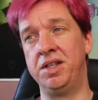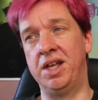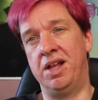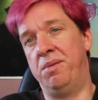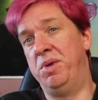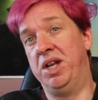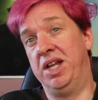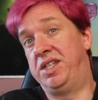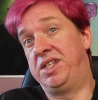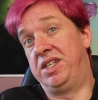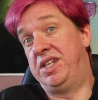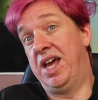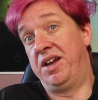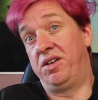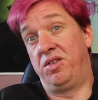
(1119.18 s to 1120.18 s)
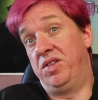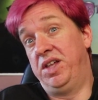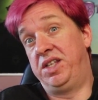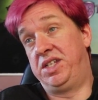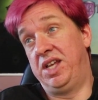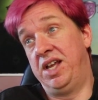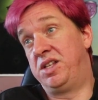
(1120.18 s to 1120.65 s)
I mean, it's identical.
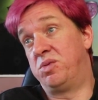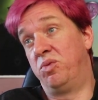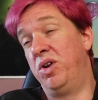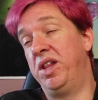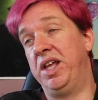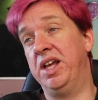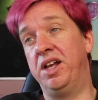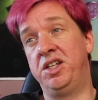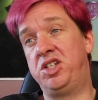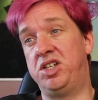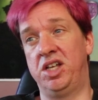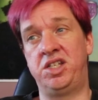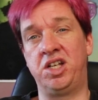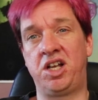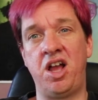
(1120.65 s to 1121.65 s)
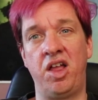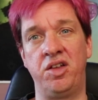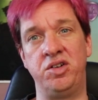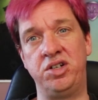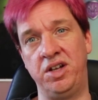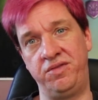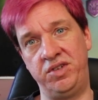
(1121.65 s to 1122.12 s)
It's it's really it's it's a
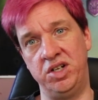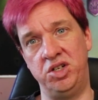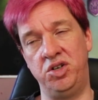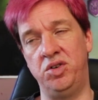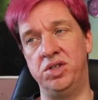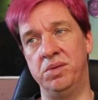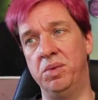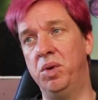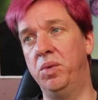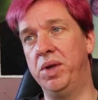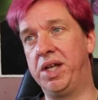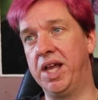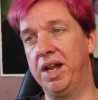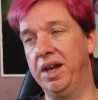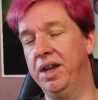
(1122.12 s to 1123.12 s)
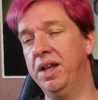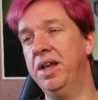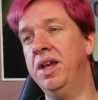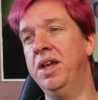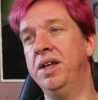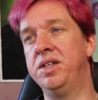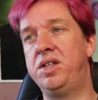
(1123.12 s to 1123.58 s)
color shifted Juzám. Who we kidding?
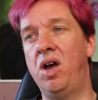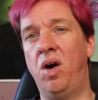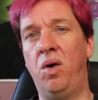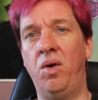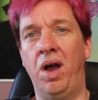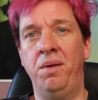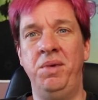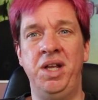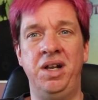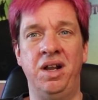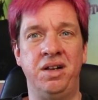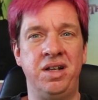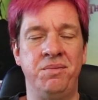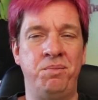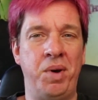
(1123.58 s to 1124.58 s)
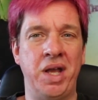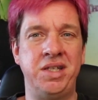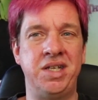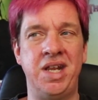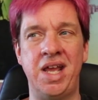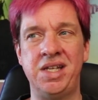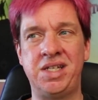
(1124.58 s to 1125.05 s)
So I mean, by
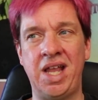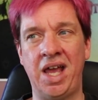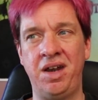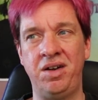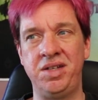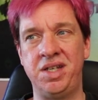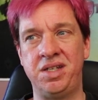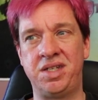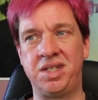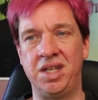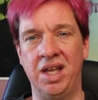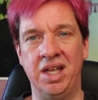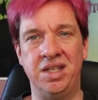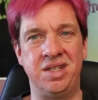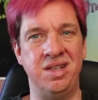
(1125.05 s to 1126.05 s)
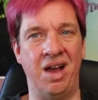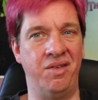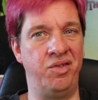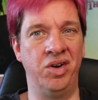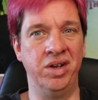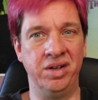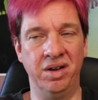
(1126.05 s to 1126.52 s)
today's standards, it's it's
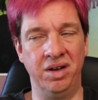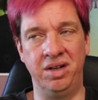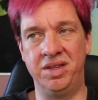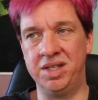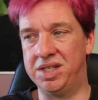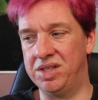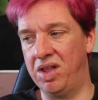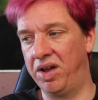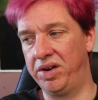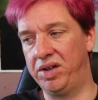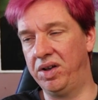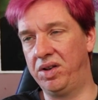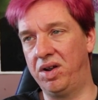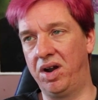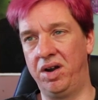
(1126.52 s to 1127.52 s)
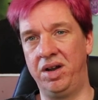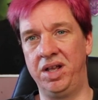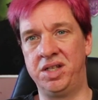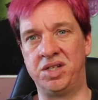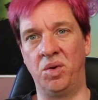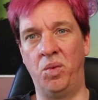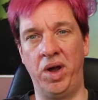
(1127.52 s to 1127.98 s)
not very good. This is not a good card.
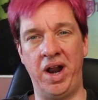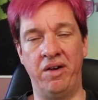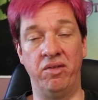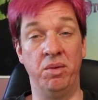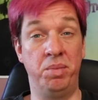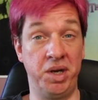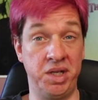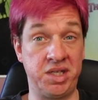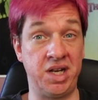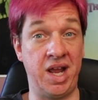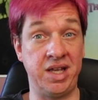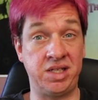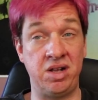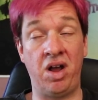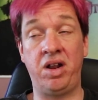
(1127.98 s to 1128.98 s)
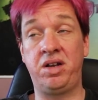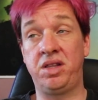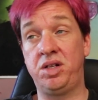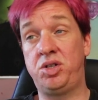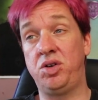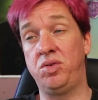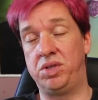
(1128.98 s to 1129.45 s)
It's a whatever, but it's a nice nod to
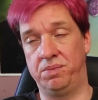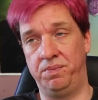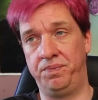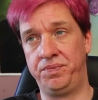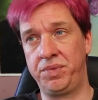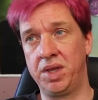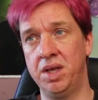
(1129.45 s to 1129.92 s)
the Juzám.